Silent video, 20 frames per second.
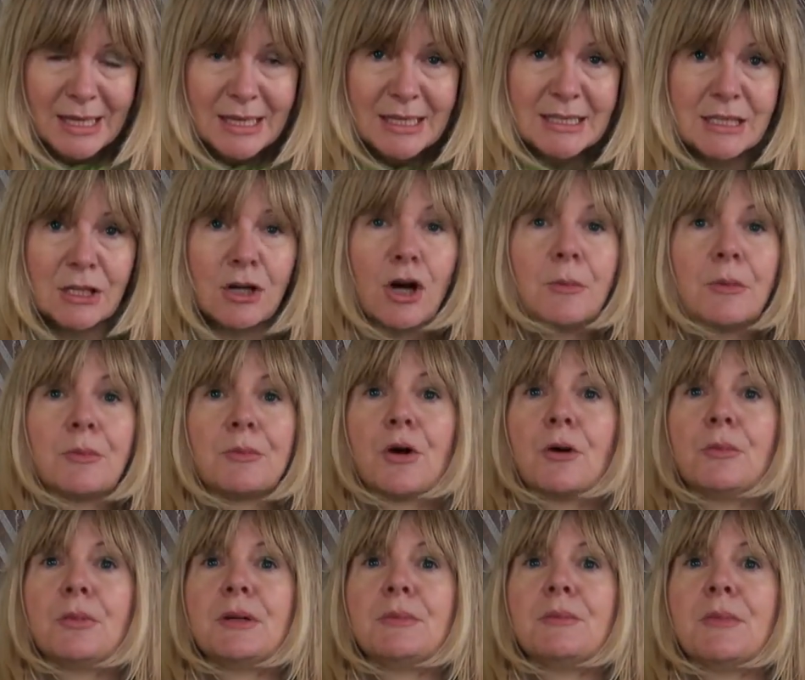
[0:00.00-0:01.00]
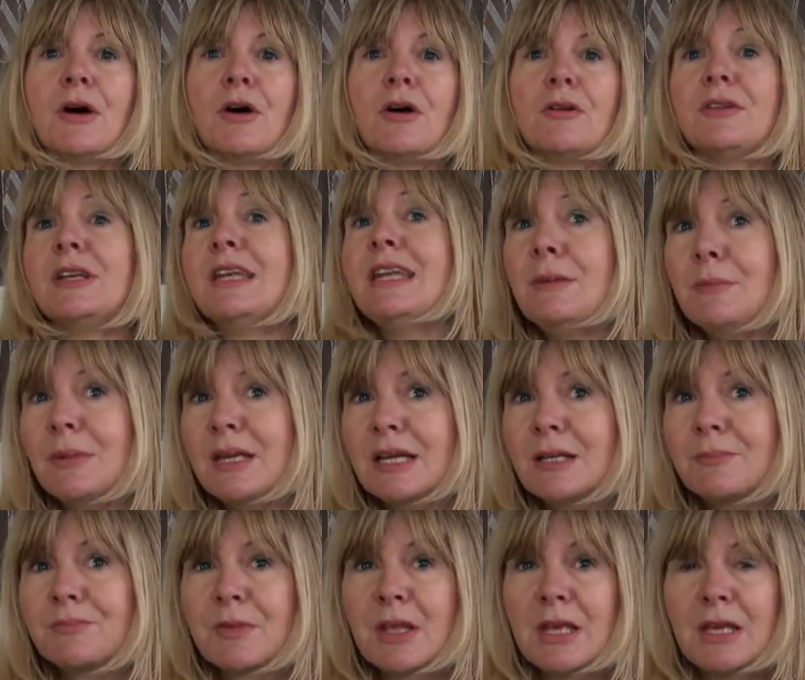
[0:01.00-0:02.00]
is the common problem of
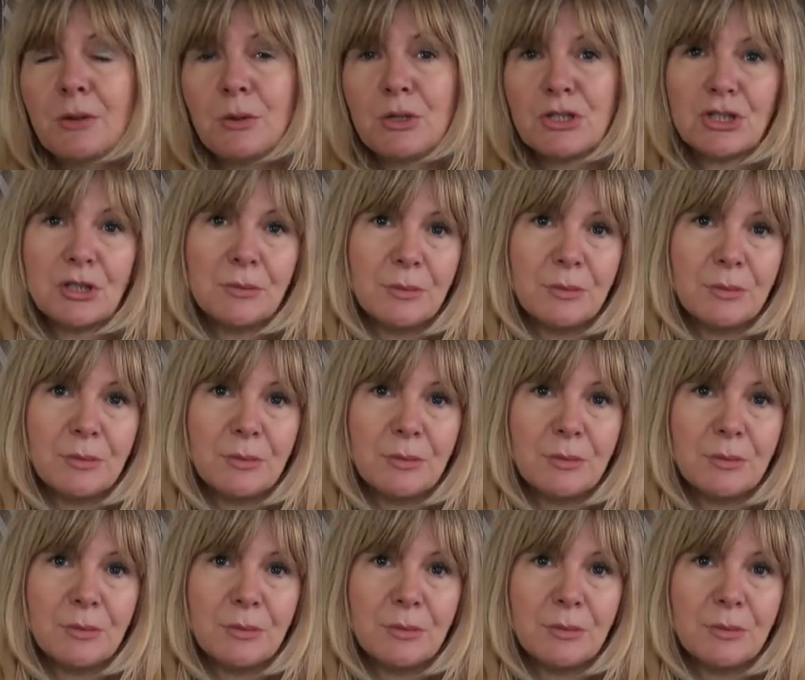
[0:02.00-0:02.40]
anemia, which